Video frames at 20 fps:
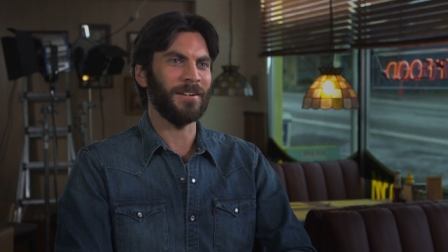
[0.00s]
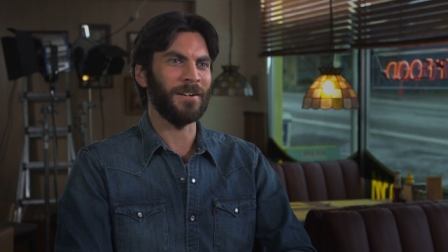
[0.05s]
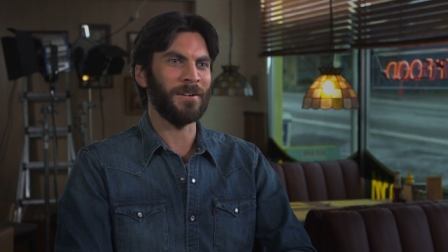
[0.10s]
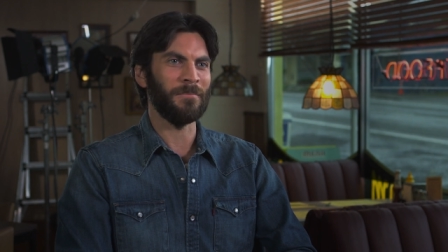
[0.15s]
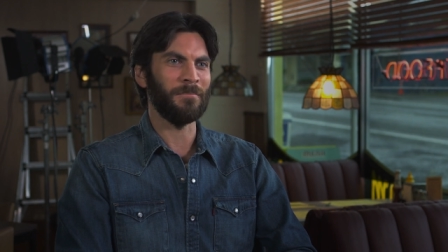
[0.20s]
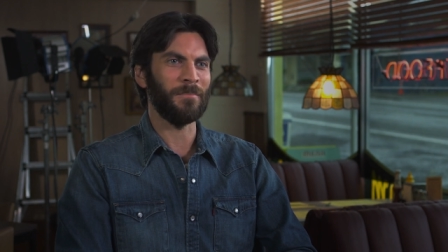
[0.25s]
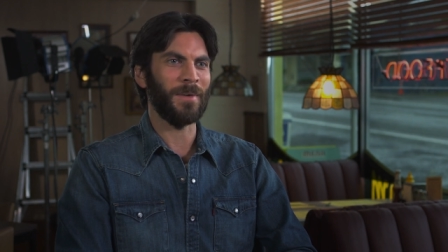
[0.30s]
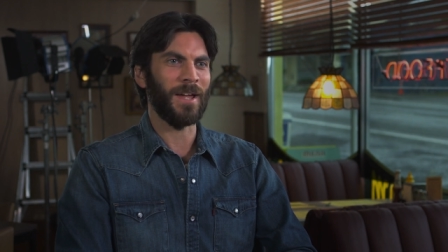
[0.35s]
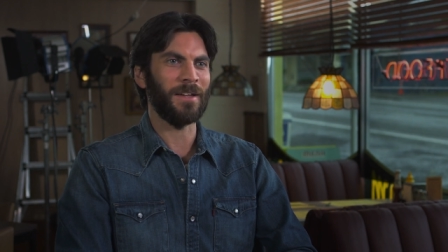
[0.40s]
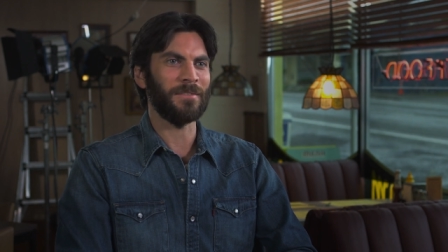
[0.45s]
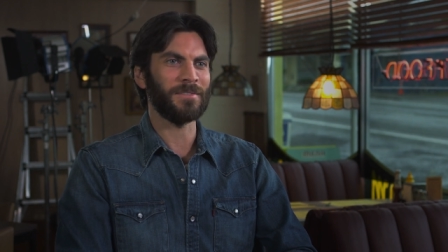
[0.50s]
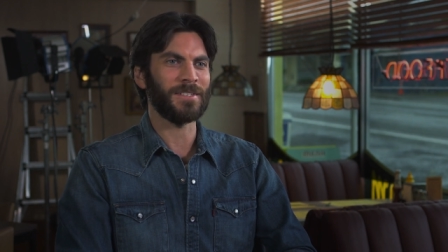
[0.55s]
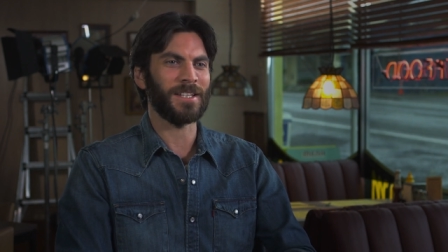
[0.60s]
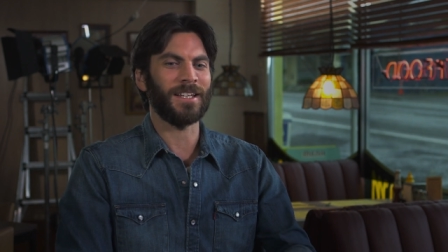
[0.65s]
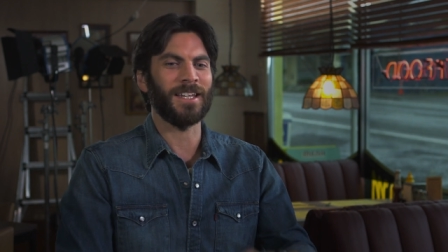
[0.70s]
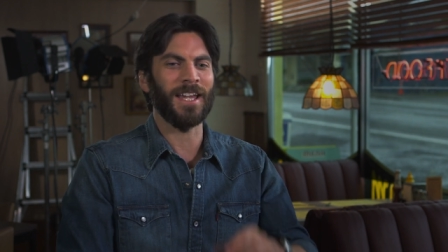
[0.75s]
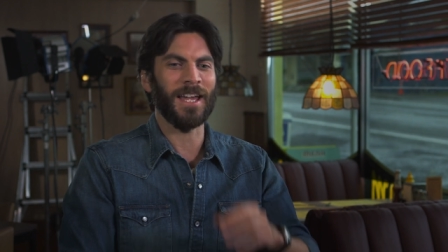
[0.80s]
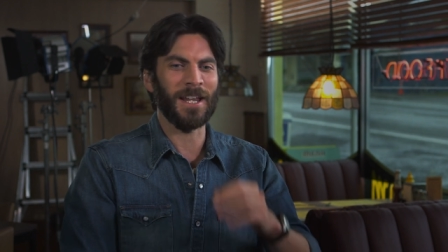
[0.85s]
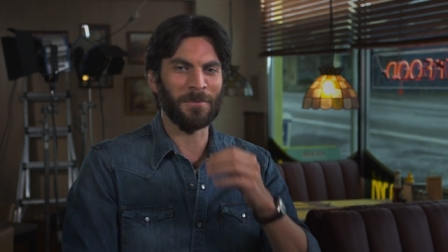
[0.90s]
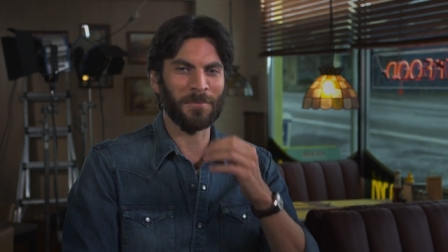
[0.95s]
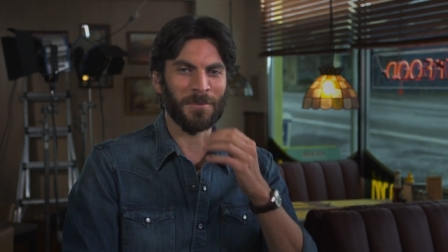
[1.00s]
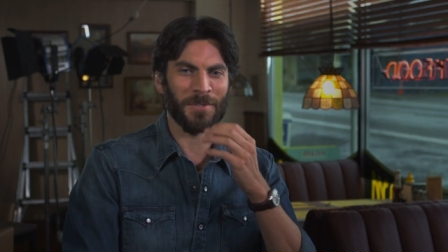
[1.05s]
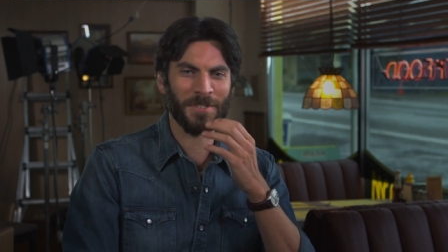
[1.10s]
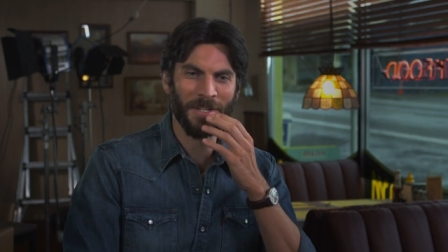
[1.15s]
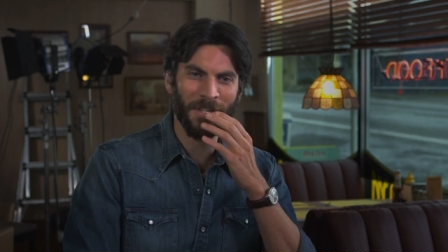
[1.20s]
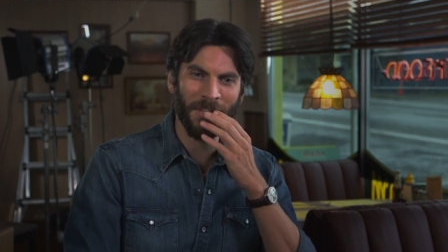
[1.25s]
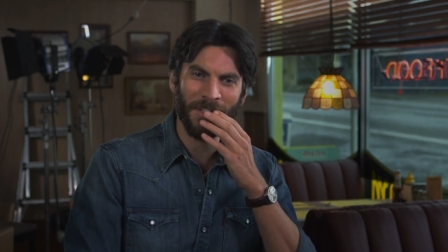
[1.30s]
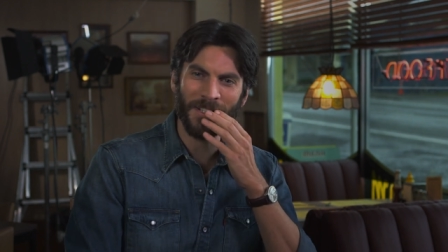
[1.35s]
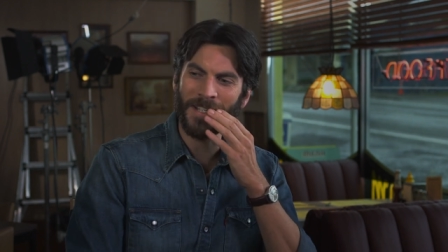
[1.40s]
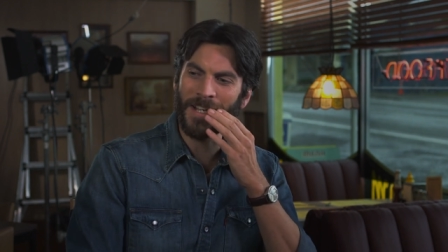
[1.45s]
um, behaves like animals
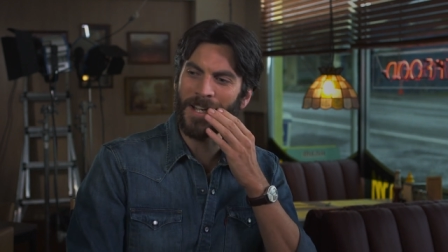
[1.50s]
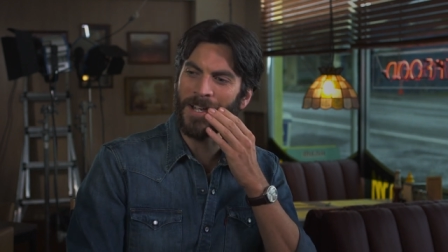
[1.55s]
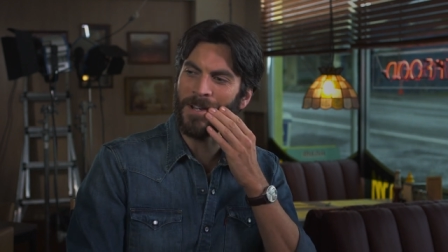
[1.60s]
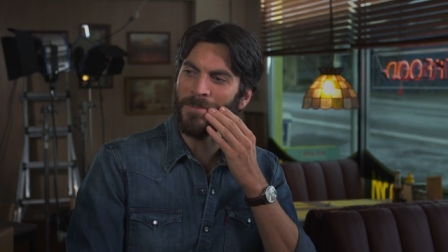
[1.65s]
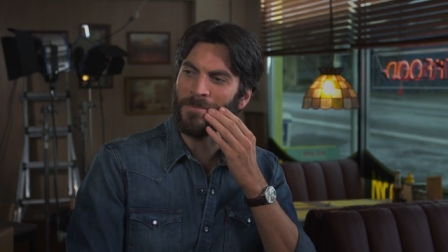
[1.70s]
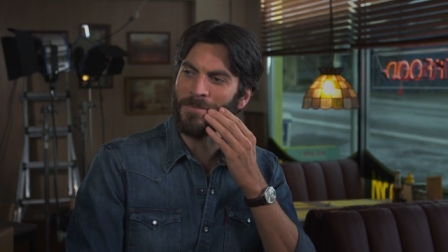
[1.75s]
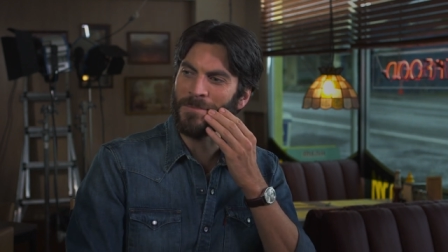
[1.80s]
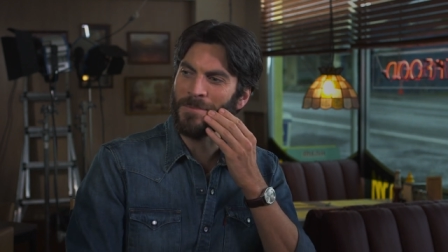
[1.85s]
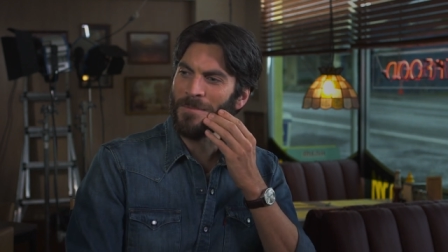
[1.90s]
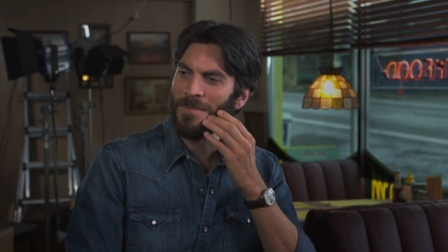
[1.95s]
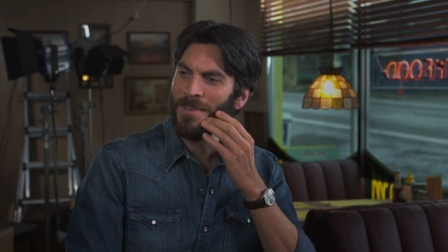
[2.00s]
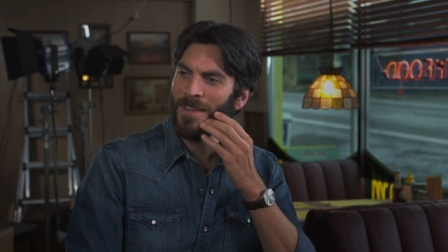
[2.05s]
all the time.